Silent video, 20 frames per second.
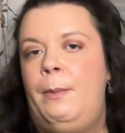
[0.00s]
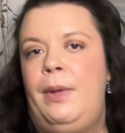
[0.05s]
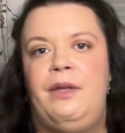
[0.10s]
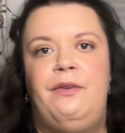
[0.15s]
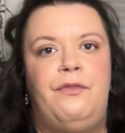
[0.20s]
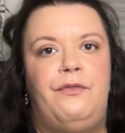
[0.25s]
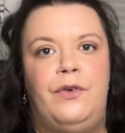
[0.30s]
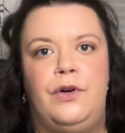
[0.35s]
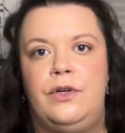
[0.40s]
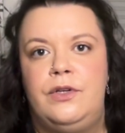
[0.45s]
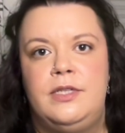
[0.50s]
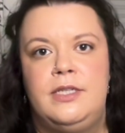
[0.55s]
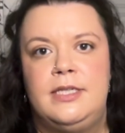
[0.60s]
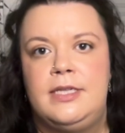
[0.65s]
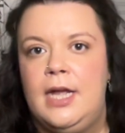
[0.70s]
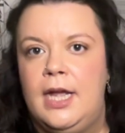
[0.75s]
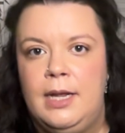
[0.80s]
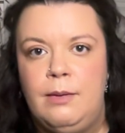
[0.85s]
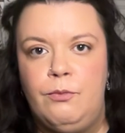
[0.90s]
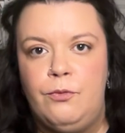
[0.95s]
my first
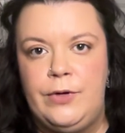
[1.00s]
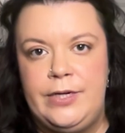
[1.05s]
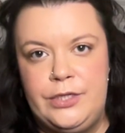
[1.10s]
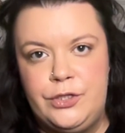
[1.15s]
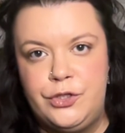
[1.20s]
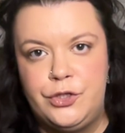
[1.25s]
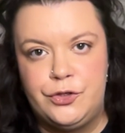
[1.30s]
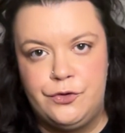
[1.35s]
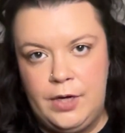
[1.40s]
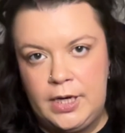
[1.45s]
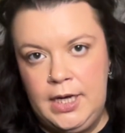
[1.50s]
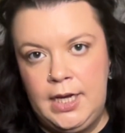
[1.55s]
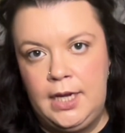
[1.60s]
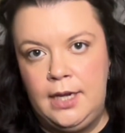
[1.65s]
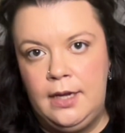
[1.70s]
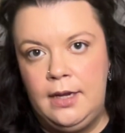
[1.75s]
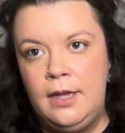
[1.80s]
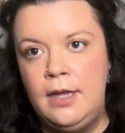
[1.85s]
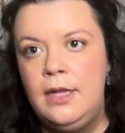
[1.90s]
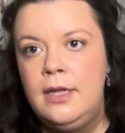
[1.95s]
time
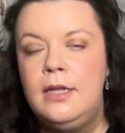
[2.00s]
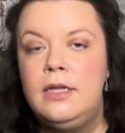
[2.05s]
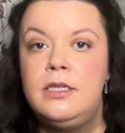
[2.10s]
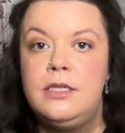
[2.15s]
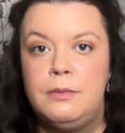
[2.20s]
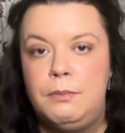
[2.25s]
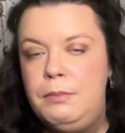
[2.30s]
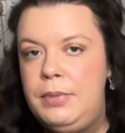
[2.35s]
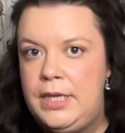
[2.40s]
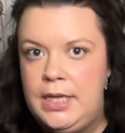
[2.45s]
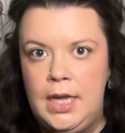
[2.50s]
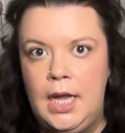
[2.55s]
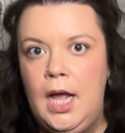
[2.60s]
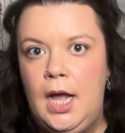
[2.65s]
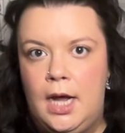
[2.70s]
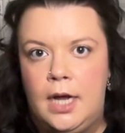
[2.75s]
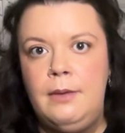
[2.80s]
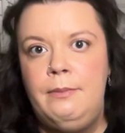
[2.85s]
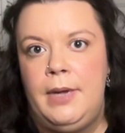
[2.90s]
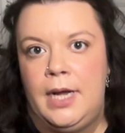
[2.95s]
restringing to be
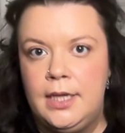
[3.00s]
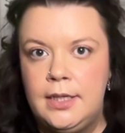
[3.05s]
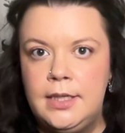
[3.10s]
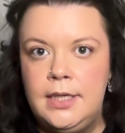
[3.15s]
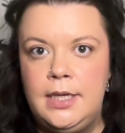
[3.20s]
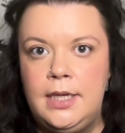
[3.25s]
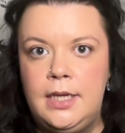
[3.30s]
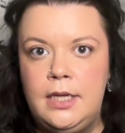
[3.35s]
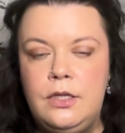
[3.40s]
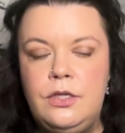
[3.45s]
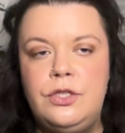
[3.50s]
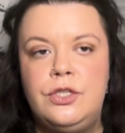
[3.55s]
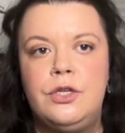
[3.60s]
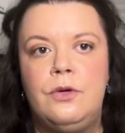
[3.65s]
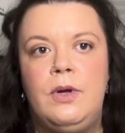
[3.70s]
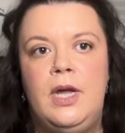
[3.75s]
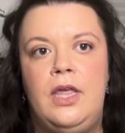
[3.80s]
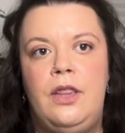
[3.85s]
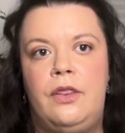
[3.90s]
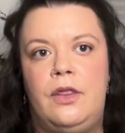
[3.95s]
on Melody, so
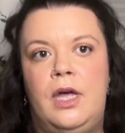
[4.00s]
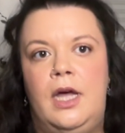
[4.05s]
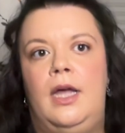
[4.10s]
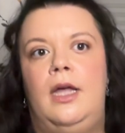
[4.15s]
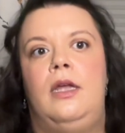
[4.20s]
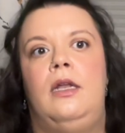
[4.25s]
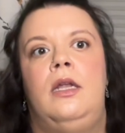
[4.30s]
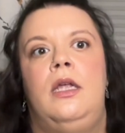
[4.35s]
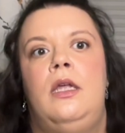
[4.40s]
I thought